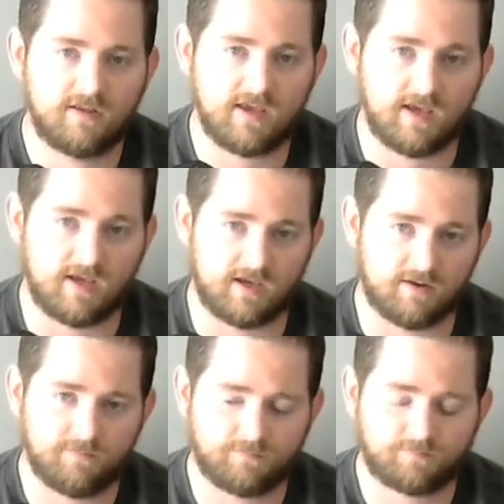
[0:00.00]

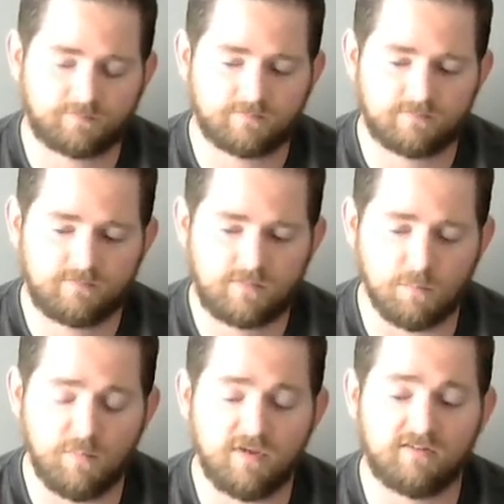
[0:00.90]
key
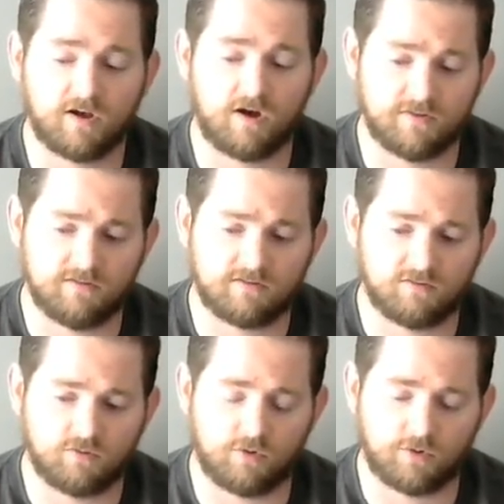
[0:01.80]
missing on this
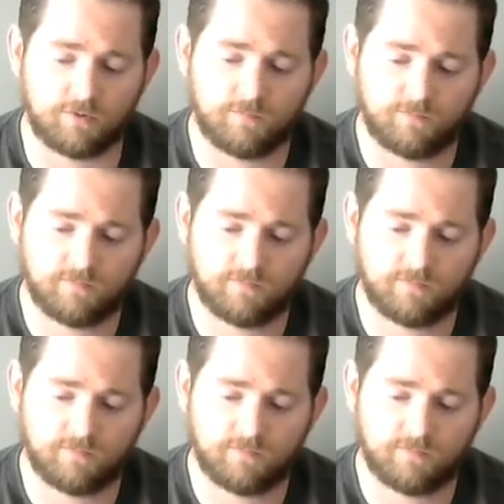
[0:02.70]
controller.